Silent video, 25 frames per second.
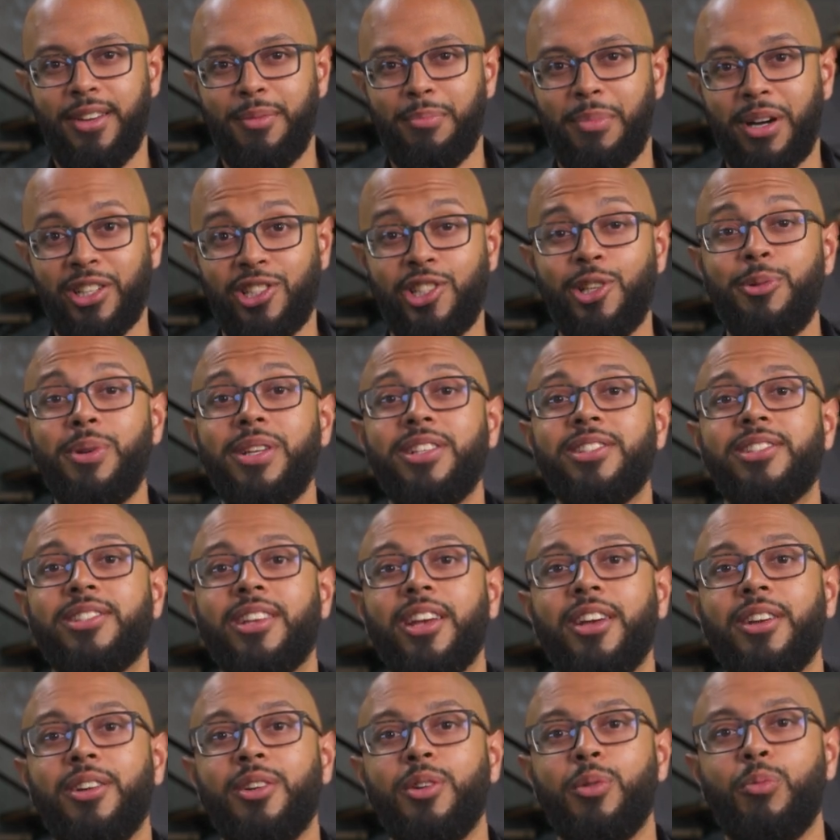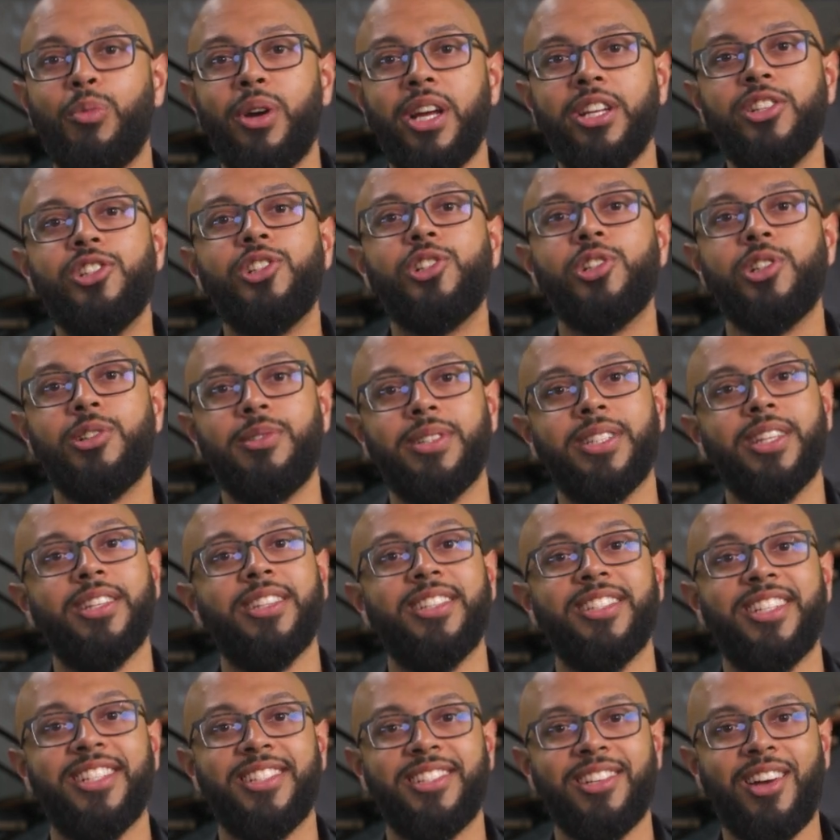By doing so, we're ensuring that
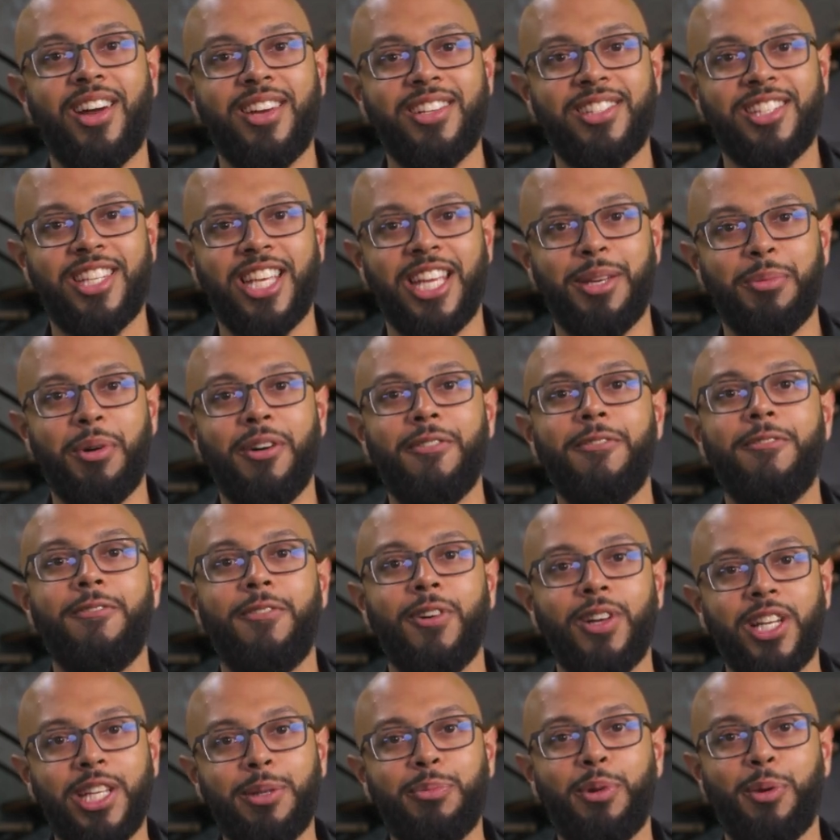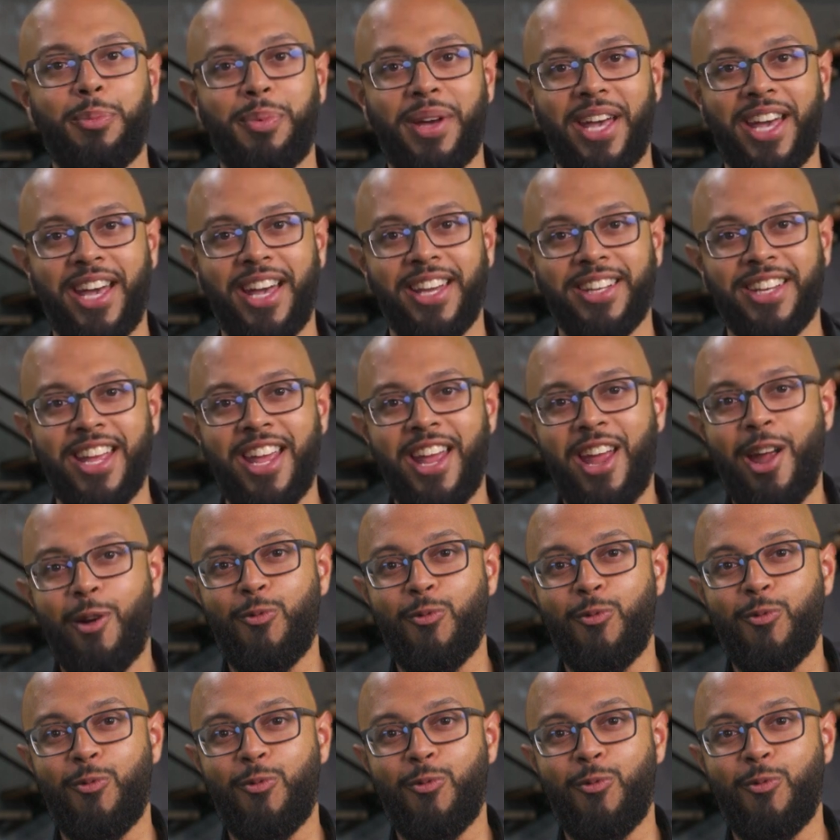the design team are fully prepared